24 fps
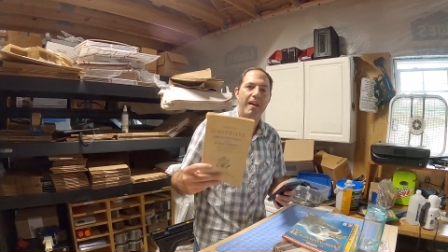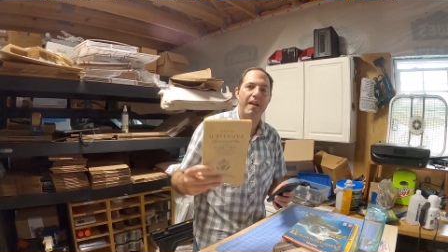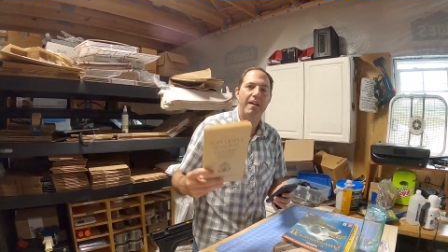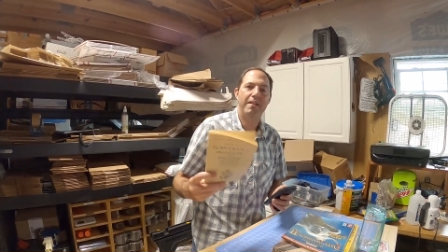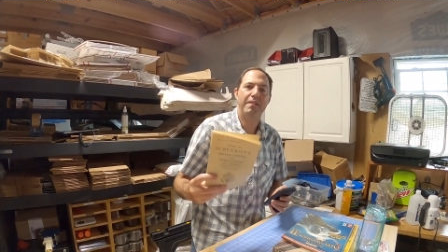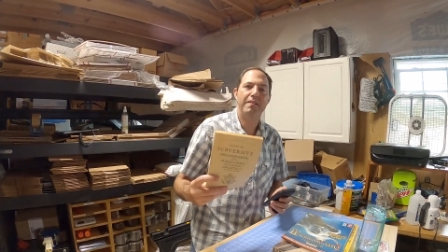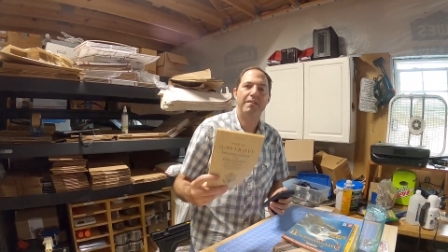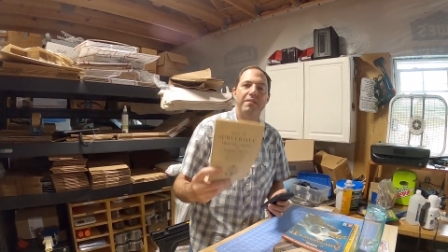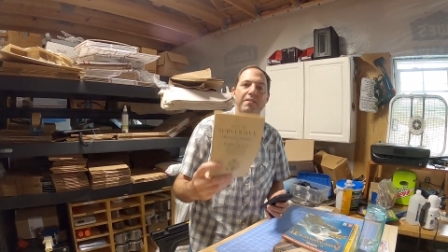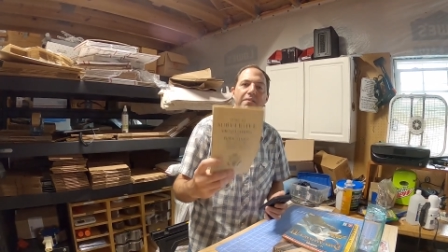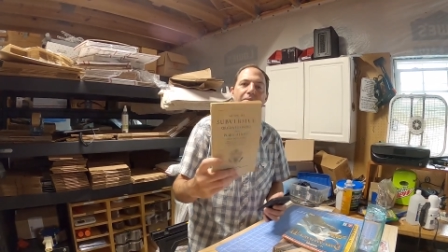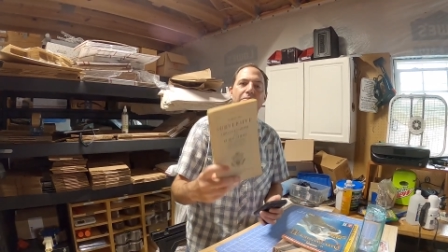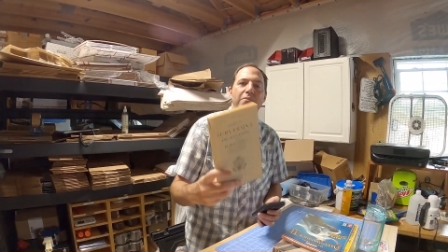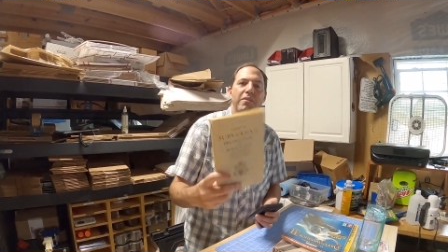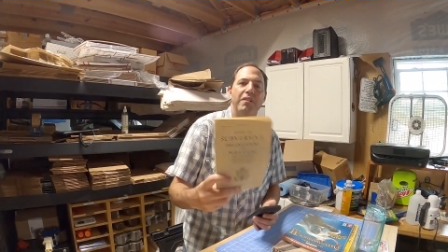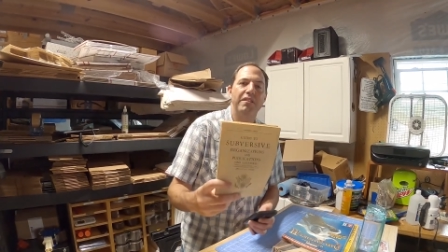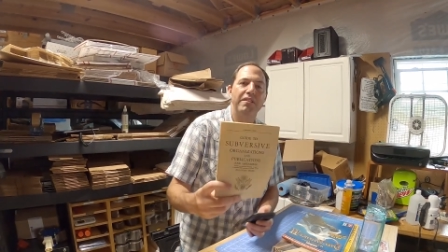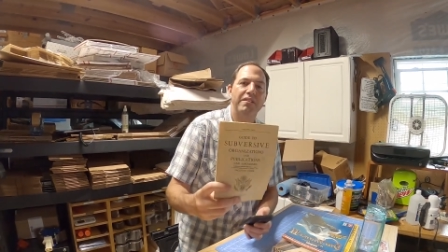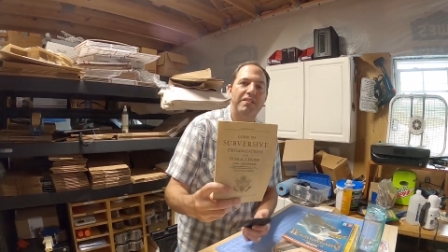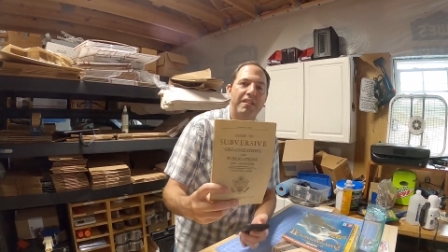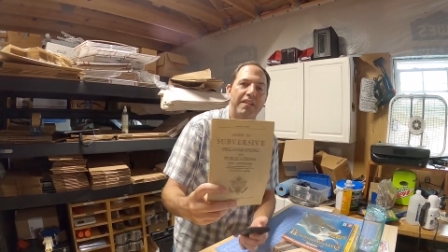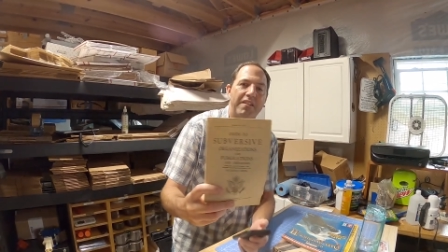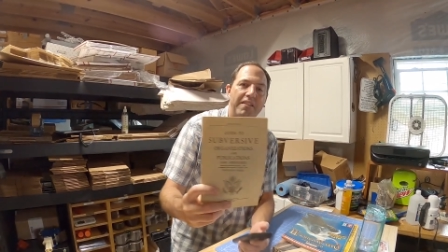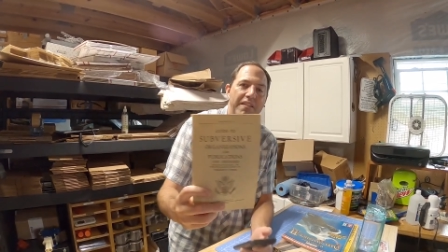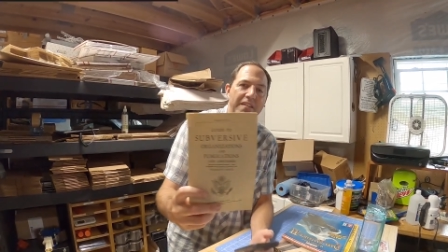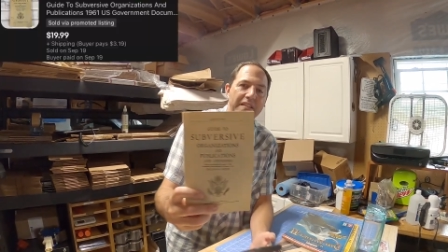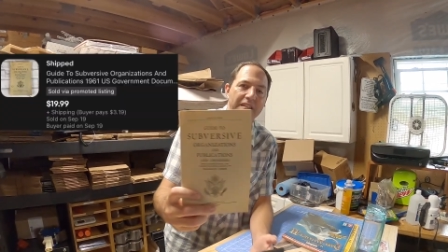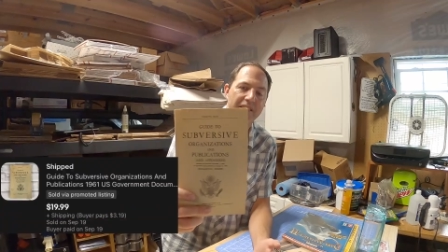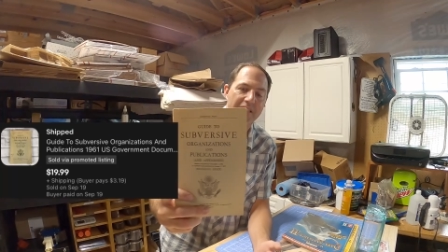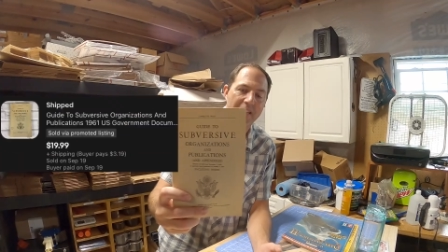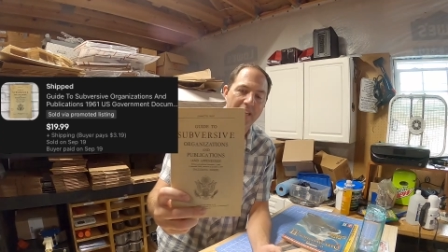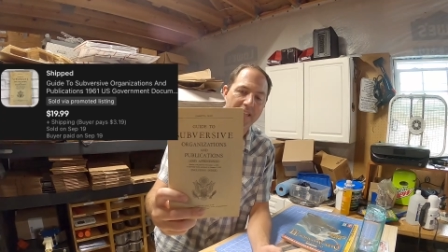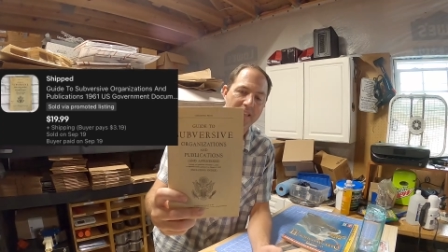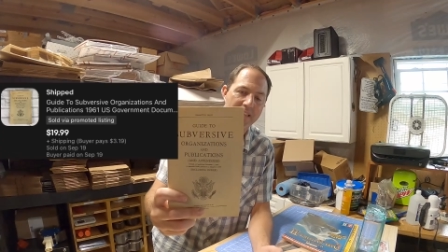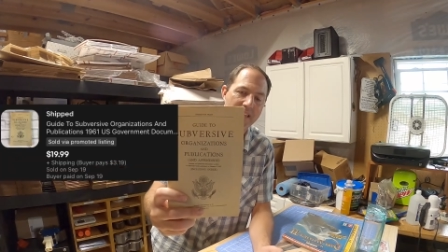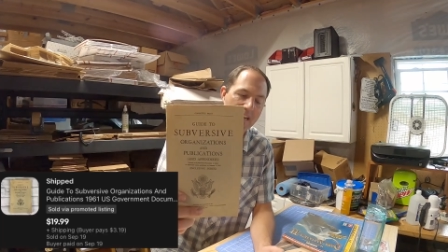that military
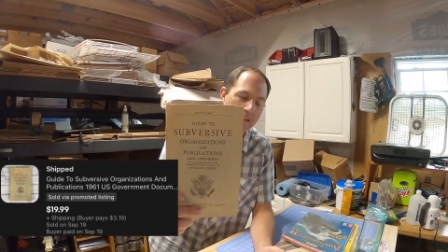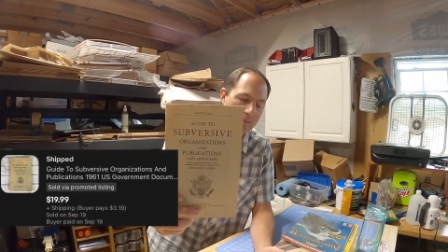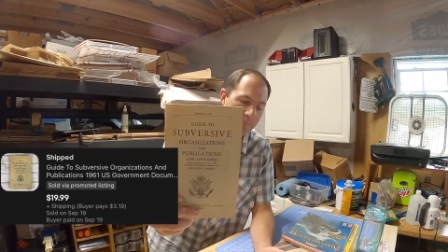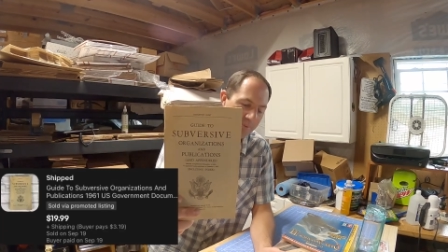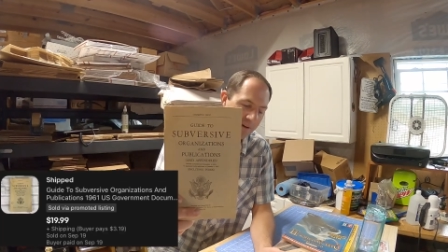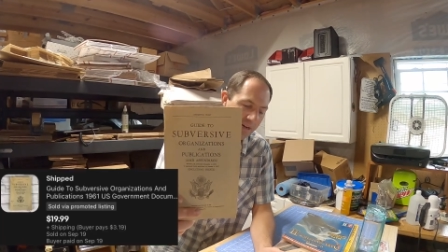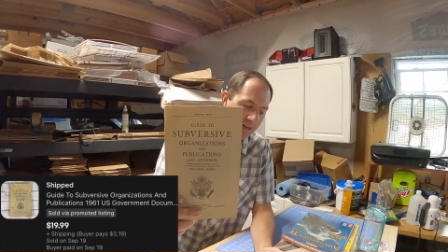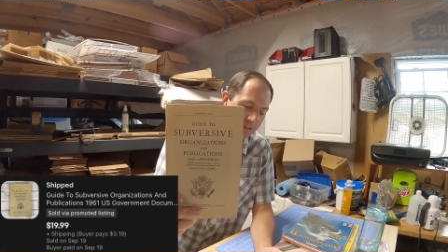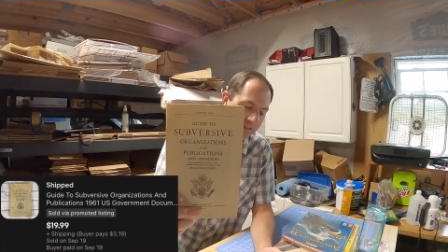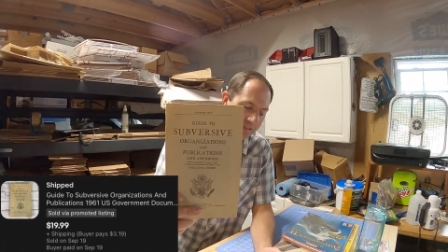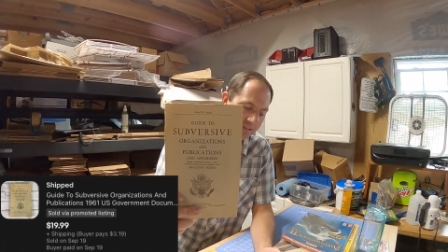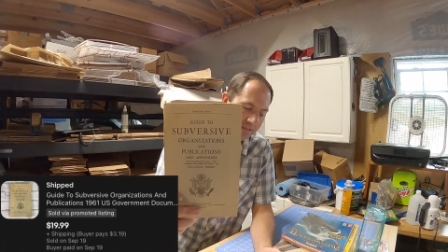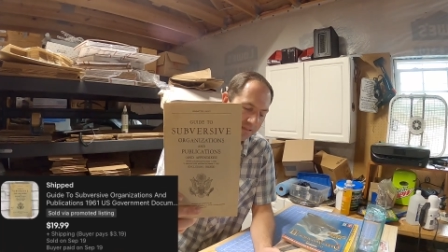estate that I bought.